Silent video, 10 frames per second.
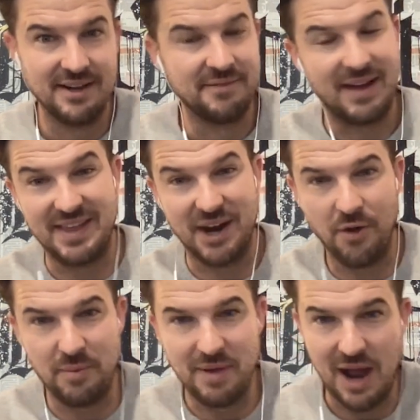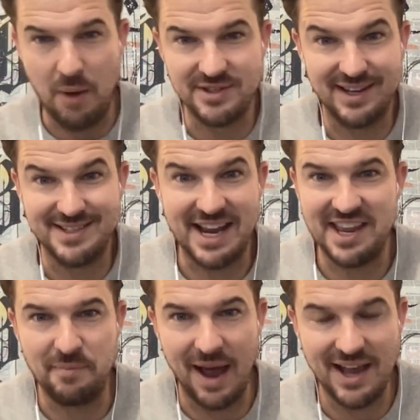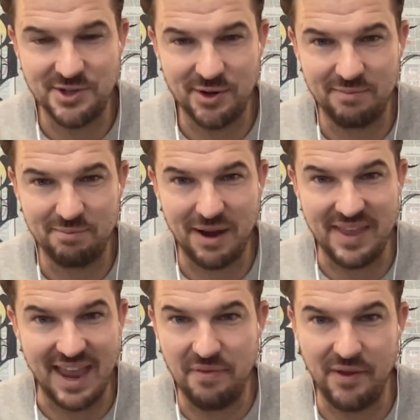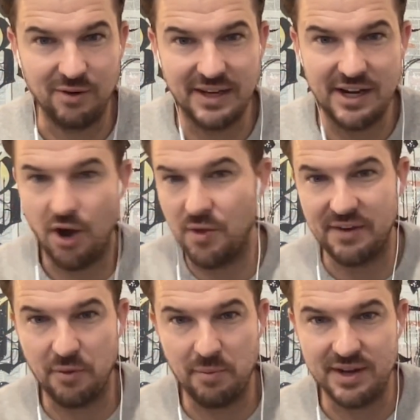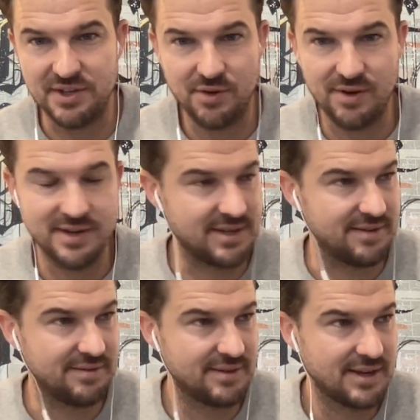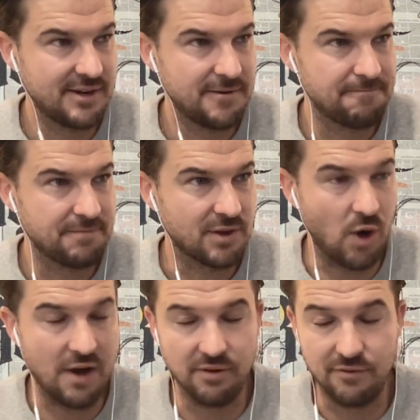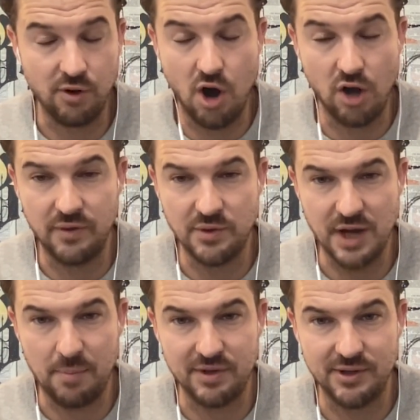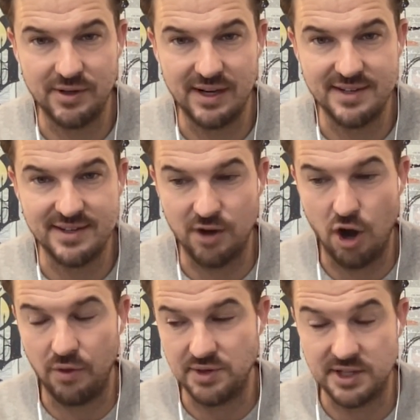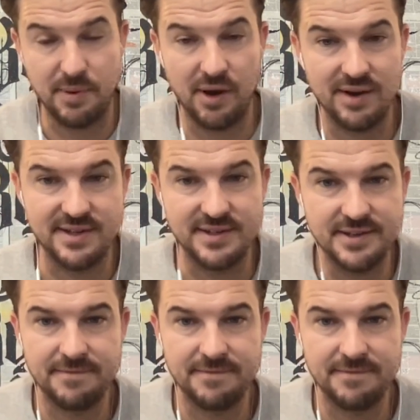I did all the minute. I was the executive pastor at, by the end there, leading all the different ministries and grateful for all those opportunities and all those experiences.